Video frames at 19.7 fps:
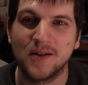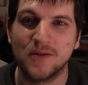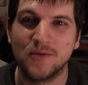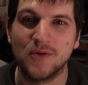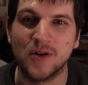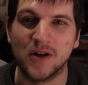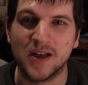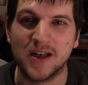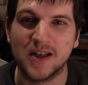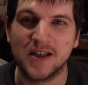
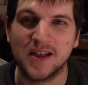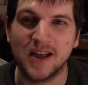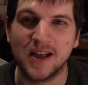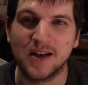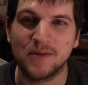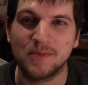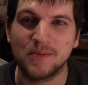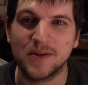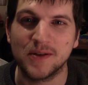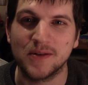what he'd get
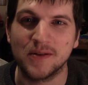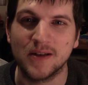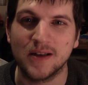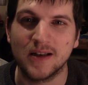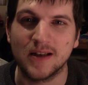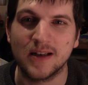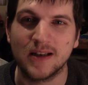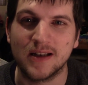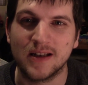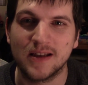up to
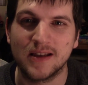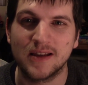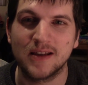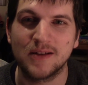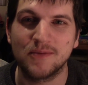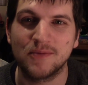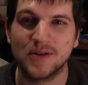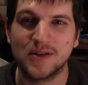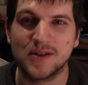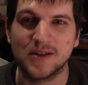there.
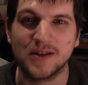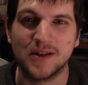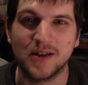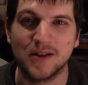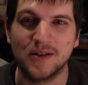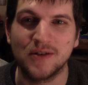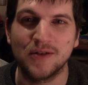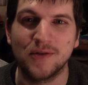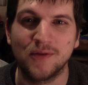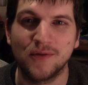There wasn't
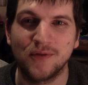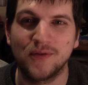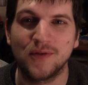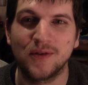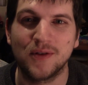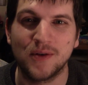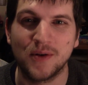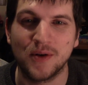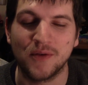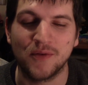enough
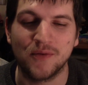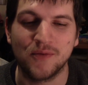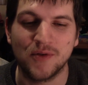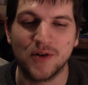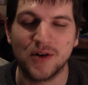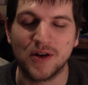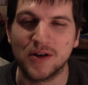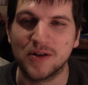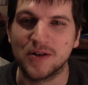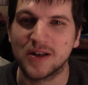of
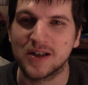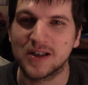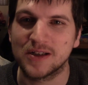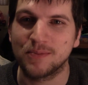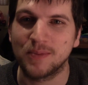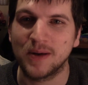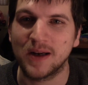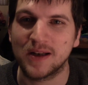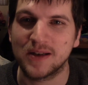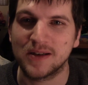what you'd
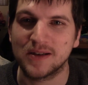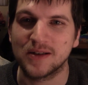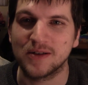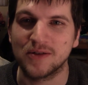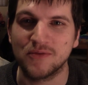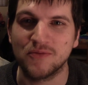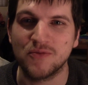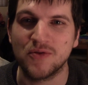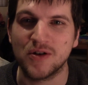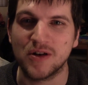expect
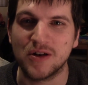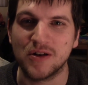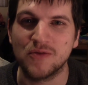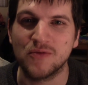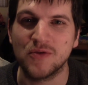or what you'd